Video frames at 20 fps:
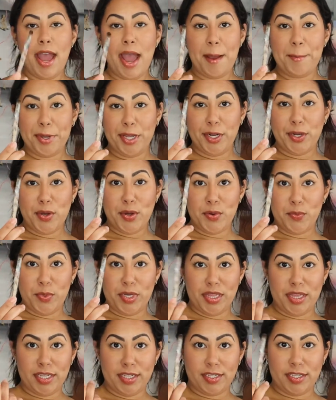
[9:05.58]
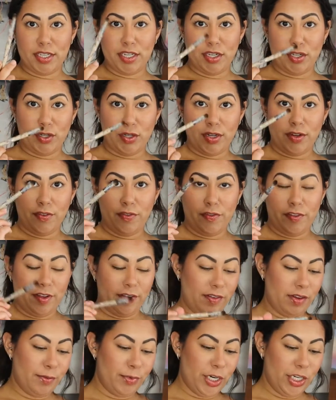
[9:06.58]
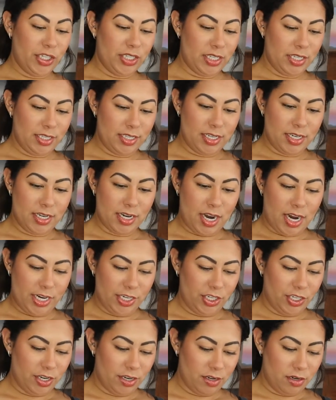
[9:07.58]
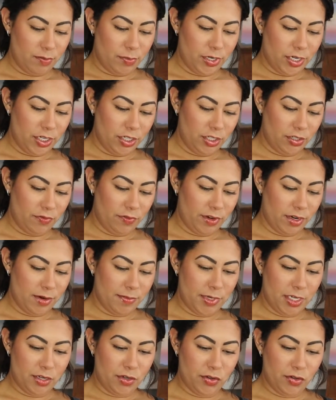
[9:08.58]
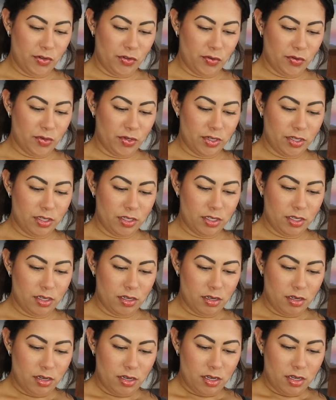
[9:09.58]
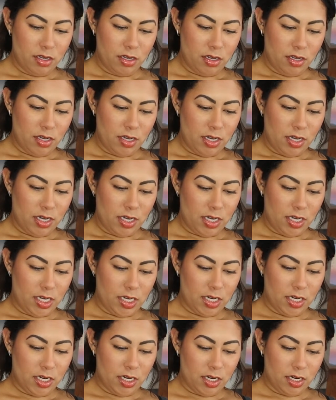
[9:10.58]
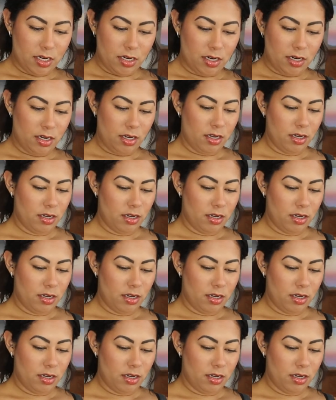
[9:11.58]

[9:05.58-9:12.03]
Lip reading: going to go in with this little fluffy brush that's an eyeshadow brush from Eco Tools and